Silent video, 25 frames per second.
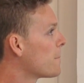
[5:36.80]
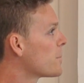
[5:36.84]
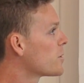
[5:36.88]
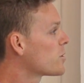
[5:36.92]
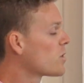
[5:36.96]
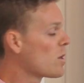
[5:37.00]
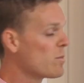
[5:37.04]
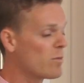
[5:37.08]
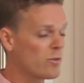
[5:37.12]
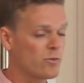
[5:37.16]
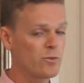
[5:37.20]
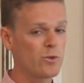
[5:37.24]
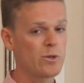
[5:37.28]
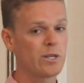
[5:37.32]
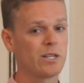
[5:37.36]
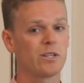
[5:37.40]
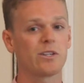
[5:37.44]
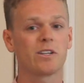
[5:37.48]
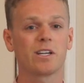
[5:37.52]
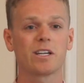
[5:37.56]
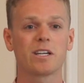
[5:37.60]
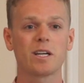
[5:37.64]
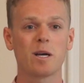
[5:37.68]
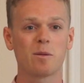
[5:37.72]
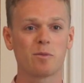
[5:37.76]
So before we
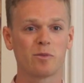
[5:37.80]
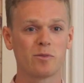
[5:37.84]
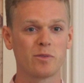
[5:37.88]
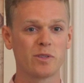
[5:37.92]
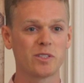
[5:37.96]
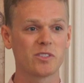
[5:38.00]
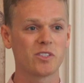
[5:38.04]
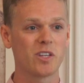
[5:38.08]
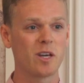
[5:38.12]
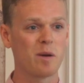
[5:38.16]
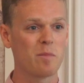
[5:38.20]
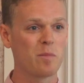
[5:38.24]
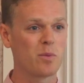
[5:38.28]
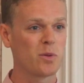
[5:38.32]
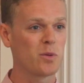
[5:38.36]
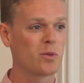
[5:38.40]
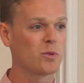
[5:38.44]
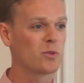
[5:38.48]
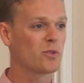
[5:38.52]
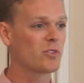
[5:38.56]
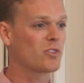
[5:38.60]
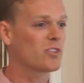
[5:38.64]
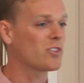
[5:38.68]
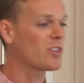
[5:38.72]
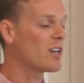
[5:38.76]
look at a couple of
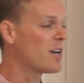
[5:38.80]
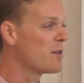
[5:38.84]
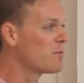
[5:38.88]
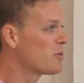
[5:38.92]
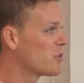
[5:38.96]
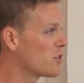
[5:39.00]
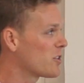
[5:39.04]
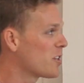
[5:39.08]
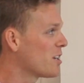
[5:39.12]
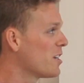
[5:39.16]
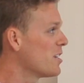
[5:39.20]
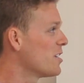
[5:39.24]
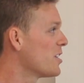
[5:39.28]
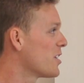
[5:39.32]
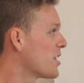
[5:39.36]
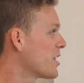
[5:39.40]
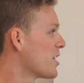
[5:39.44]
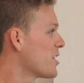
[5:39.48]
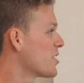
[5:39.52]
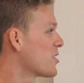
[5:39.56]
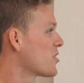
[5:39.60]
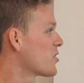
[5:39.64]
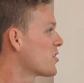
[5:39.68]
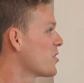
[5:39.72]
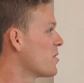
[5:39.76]
examples, I'm just going to look
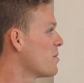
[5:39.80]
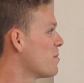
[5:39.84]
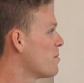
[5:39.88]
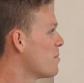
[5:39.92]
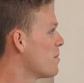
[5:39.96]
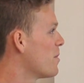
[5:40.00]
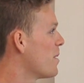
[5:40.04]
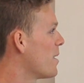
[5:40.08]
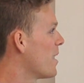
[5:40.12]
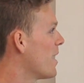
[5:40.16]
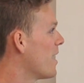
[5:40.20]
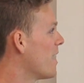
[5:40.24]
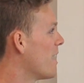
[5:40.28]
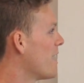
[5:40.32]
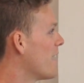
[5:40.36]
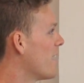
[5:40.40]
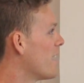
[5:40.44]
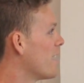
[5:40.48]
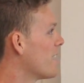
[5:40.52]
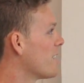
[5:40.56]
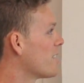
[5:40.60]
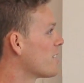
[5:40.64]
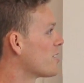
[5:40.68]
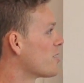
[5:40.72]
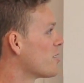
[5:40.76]
at
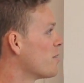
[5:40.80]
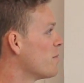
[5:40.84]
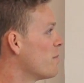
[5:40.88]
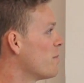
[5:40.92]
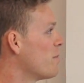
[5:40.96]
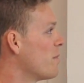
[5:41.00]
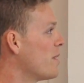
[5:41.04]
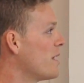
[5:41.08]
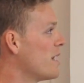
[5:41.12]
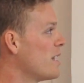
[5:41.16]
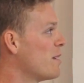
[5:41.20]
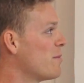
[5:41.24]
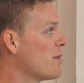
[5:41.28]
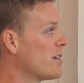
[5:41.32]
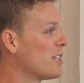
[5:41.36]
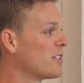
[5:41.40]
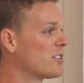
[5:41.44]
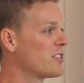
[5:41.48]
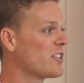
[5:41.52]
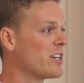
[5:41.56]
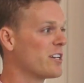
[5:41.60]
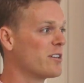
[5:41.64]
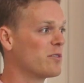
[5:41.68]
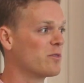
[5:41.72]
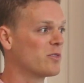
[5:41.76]
some email
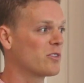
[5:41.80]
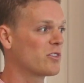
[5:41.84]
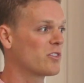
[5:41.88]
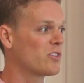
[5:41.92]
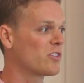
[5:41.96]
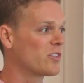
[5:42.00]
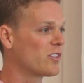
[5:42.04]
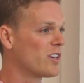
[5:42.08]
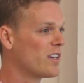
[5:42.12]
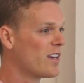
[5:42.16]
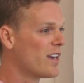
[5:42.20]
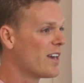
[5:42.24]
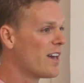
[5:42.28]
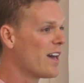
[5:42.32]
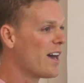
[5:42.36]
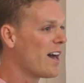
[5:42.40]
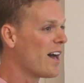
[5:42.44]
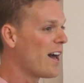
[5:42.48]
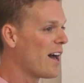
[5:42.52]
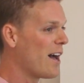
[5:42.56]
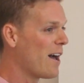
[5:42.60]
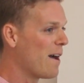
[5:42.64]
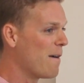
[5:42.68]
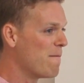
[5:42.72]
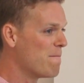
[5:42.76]
don'ts.
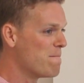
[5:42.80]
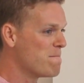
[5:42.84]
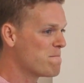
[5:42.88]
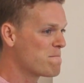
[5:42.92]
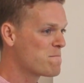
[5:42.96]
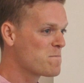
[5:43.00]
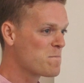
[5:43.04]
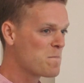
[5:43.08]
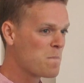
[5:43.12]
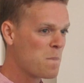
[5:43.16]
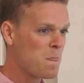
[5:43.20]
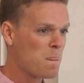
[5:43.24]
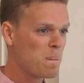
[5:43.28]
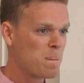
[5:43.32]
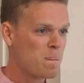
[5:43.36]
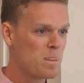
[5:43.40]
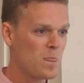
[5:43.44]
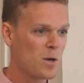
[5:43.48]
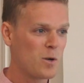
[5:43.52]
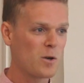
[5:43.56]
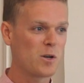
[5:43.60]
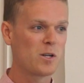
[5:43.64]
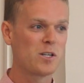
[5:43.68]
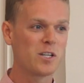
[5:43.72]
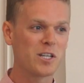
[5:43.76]

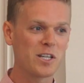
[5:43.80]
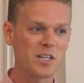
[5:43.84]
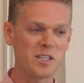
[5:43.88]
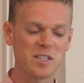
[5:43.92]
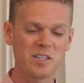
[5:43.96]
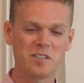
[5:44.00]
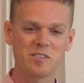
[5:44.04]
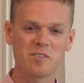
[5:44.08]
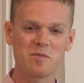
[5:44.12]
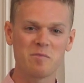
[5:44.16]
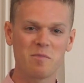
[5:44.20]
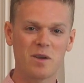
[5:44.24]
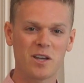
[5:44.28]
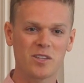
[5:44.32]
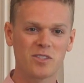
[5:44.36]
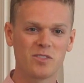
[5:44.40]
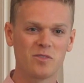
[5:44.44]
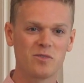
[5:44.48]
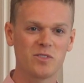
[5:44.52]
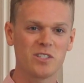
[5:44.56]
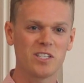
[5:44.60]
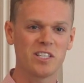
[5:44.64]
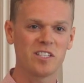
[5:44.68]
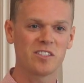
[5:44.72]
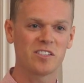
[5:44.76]
Not going to look at these in
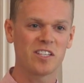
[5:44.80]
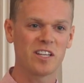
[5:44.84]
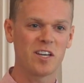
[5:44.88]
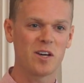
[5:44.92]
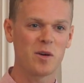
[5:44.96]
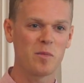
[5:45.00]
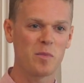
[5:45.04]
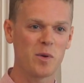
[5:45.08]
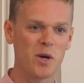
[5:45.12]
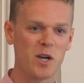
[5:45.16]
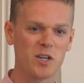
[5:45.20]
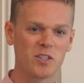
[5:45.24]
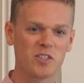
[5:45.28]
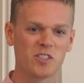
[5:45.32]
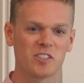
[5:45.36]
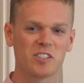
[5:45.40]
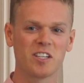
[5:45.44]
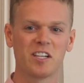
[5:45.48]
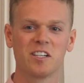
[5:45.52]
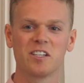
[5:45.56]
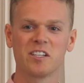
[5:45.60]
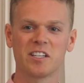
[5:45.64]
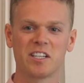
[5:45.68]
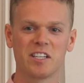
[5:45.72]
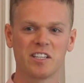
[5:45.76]
massive detail, but I just
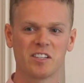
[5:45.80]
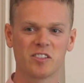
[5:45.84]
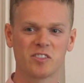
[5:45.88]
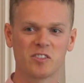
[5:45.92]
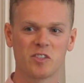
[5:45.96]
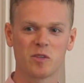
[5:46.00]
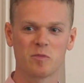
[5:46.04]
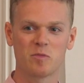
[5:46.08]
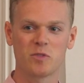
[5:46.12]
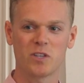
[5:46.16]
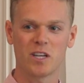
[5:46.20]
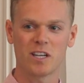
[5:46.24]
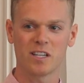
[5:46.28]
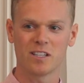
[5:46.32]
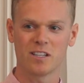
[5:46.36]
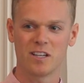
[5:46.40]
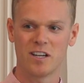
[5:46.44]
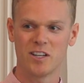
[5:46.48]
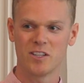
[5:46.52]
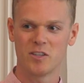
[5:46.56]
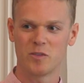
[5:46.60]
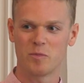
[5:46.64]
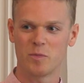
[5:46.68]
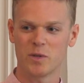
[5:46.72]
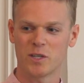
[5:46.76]
like looking at subject
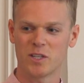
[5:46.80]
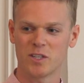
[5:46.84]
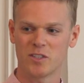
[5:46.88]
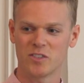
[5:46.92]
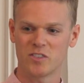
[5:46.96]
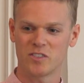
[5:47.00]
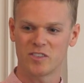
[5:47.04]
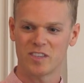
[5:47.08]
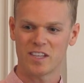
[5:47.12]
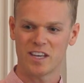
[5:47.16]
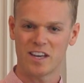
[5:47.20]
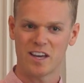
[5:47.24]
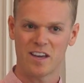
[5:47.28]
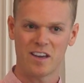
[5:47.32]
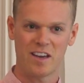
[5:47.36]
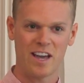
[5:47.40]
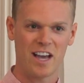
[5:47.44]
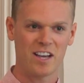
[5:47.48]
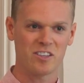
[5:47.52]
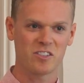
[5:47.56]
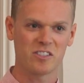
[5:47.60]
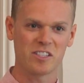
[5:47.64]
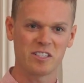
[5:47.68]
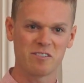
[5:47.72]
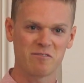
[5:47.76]
lines because they're
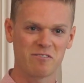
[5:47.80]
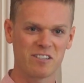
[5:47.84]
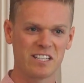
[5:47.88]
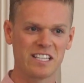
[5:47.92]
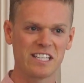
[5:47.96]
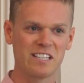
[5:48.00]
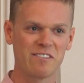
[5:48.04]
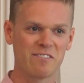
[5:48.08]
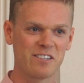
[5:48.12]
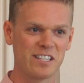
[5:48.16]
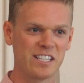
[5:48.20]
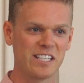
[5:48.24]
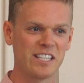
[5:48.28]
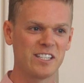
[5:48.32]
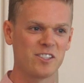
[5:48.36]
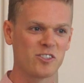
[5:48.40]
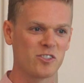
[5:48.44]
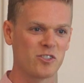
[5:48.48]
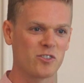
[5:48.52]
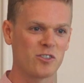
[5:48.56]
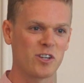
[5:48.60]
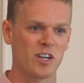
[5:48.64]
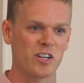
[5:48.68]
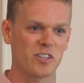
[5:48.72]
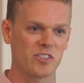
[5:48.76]
actually really, really
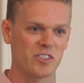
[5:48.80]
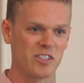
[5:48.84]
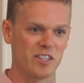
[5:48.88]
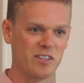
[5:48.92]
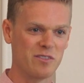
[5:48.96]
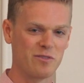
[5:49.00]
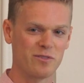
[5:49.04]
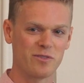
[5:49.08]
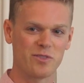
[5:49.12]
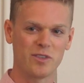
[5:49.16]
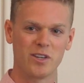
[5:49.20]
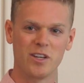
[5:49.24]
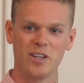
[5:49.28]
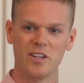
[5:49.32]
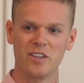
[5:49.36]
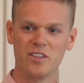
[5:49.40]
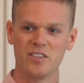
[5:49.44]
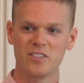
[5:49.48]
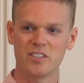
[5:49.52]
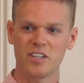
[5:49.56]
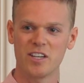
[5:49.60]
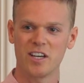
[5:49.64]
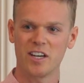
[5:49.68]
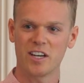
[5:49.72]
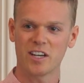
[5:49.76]
instructive
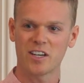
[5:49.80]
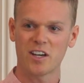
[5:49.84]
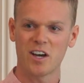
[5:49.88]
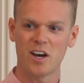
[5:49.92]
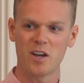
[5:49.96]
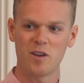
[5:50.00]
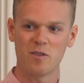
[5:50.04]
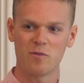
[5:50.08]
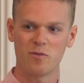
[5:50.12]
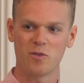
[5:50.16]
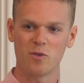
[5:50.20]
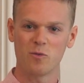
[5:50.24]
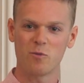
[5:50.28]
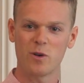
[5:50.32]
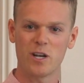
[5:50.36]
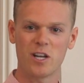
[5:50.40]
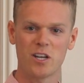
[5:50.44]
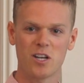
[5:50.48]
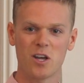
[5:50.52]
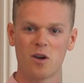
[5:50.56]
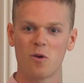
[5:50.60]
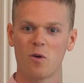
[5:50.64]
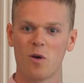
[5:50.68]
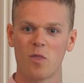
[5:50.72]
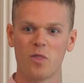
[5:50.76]
and kind of the
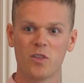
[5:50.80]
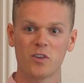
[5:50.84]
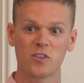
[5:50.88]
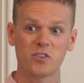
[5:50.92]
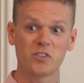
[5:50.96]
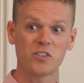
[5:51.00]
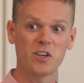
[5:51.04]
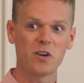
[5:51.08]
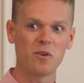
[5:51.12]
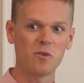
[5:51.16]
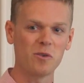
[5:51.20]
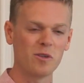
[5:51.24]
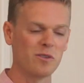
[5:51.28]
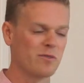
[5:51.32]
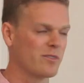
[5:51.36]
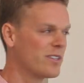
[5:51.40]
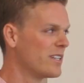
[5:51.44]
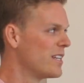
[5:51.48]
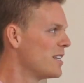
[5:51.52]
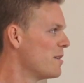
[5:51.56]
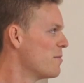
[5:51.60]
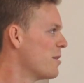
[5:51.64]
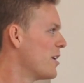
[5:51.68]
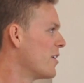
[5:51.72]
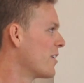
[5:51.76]
window on the soul of
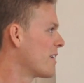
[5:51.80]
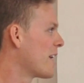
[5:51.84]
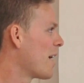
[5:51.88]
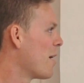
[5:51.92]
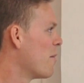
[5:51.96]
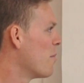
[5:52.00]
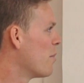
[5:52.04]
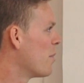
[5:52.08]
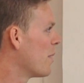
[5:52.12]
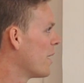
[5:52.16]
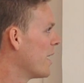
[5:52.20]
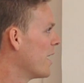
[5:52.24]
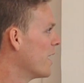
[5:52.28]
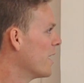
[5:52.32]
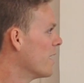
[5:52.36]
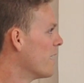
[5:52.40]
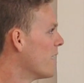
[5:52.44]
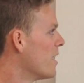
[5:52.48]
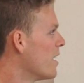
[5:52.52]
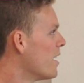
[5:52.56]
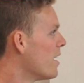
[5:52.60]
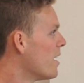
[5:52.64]
an email campaign.